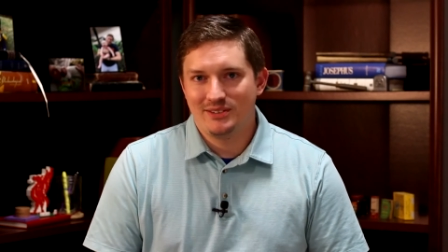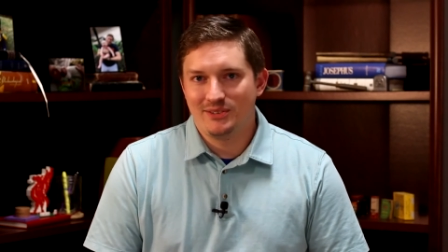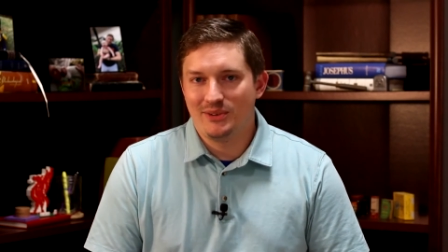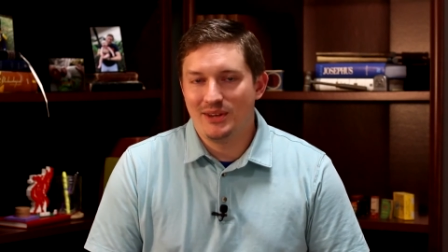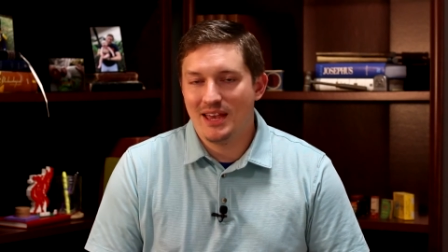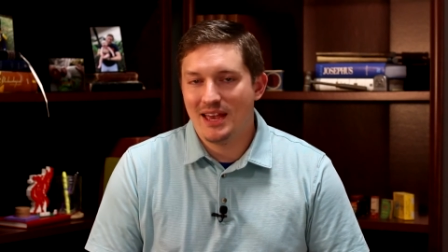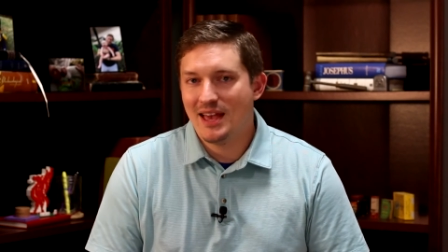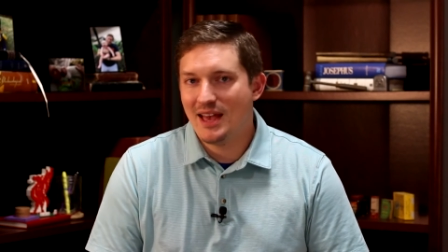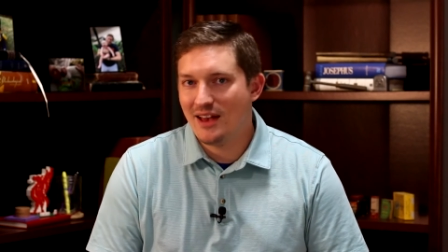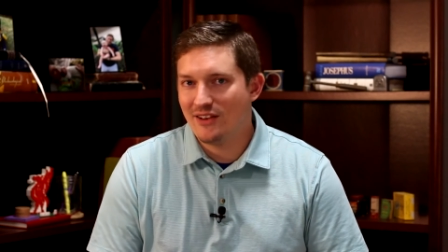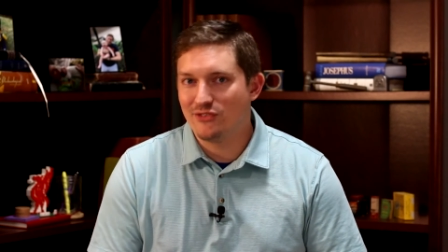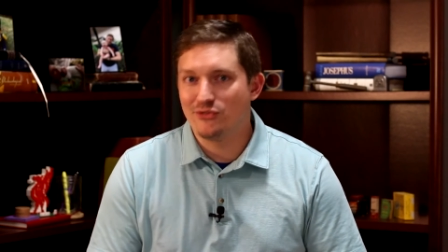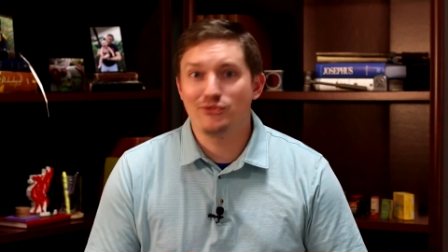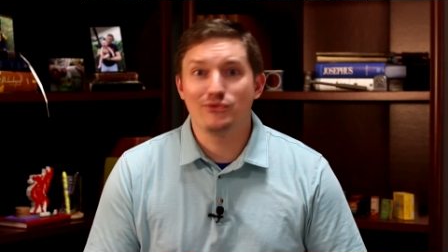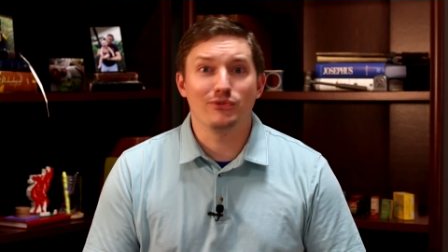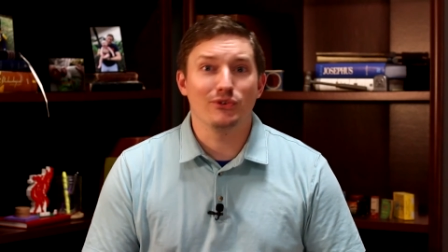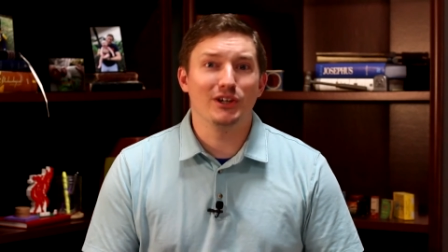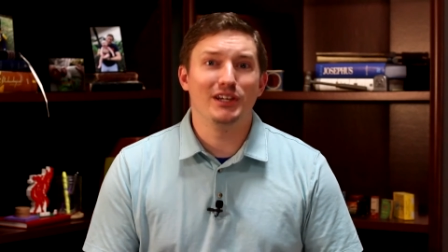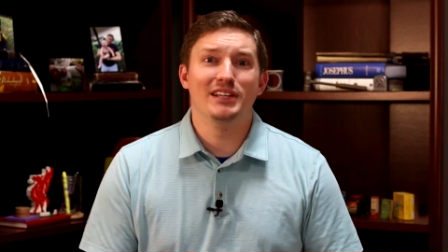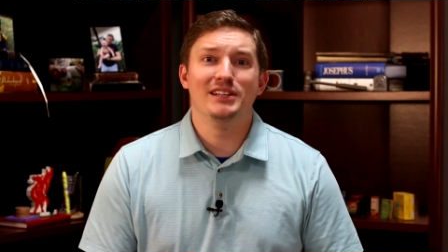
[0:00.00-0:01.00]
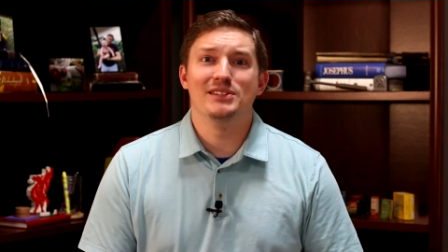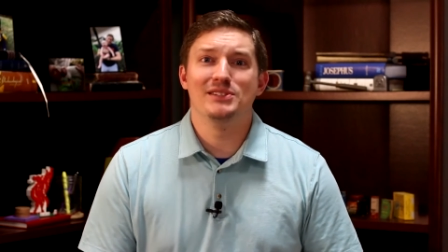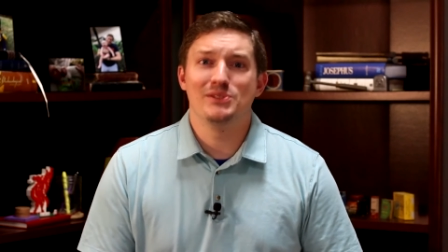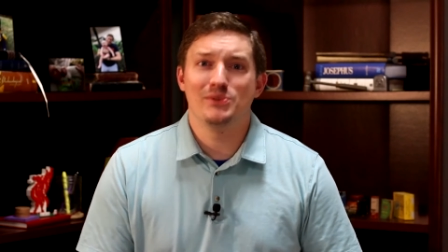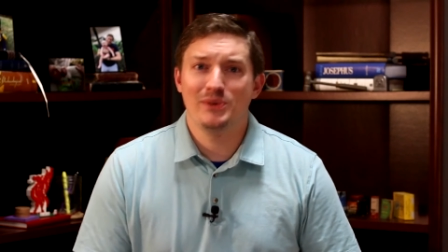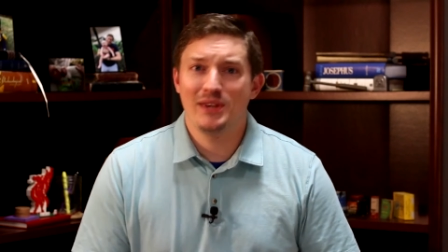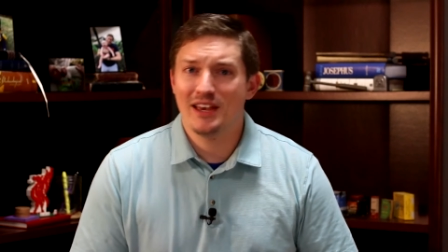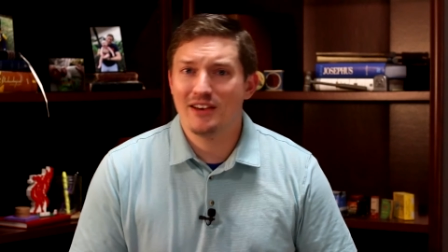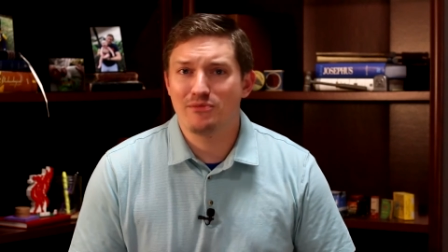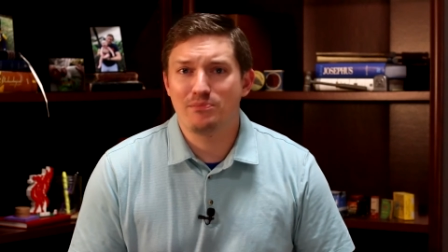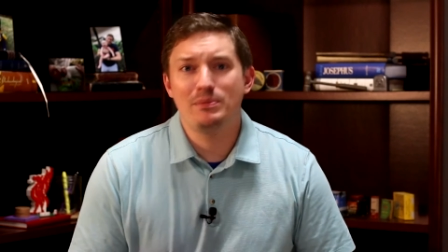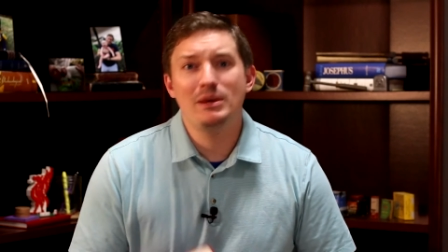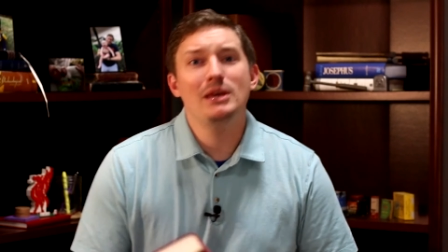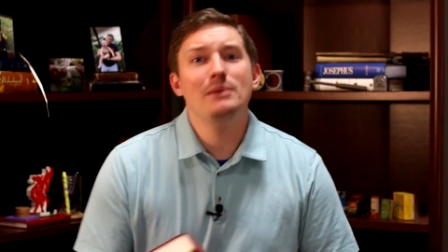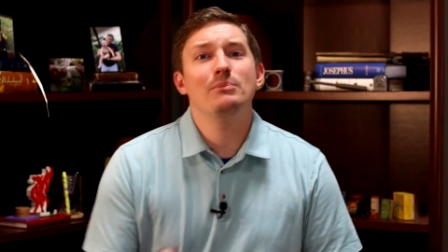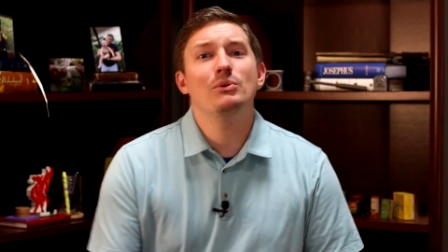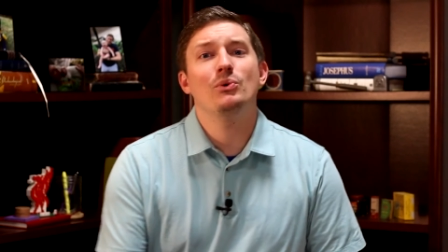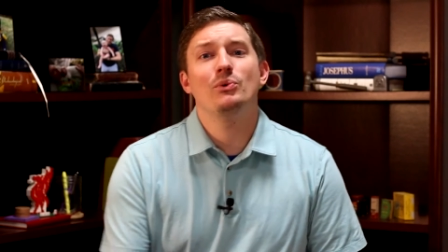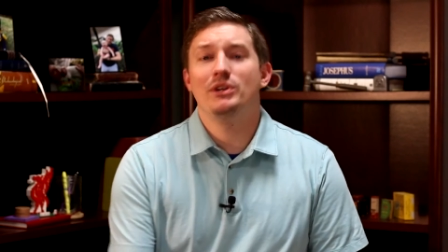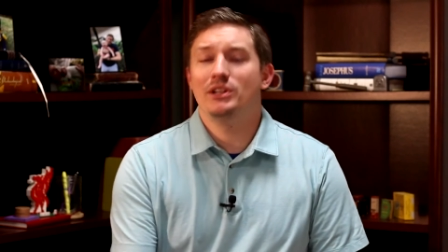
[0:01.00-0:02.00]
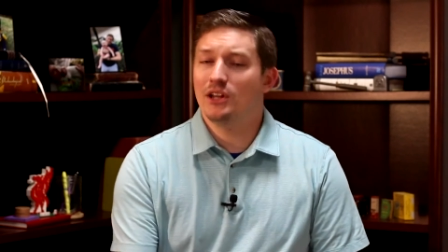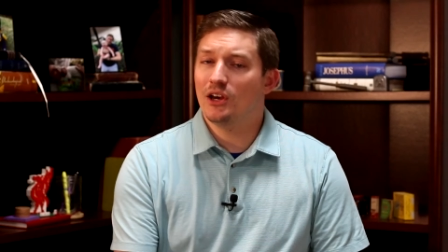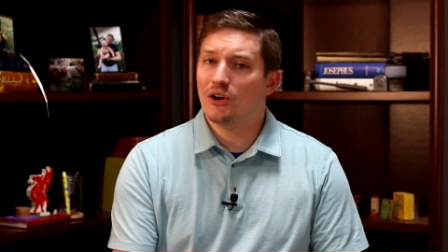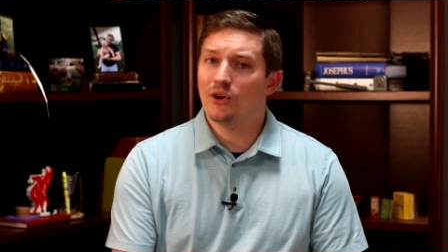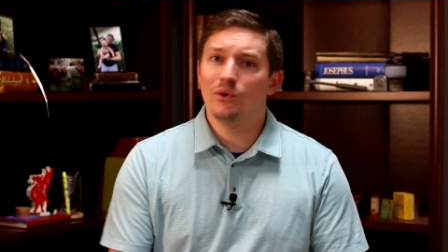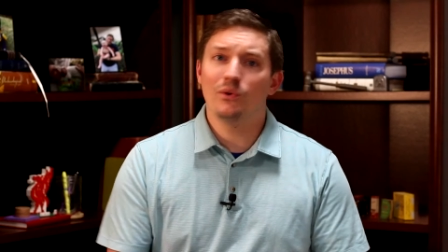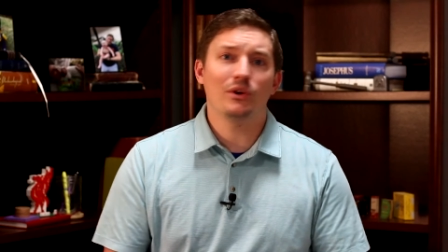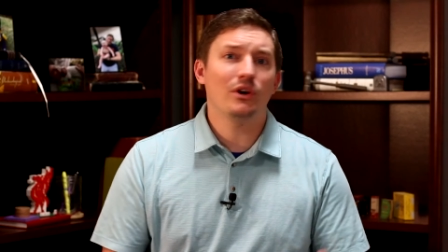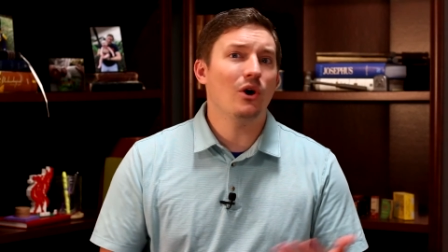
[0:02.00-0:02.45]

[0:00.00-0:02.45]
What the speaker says: we have friends, we have people we know,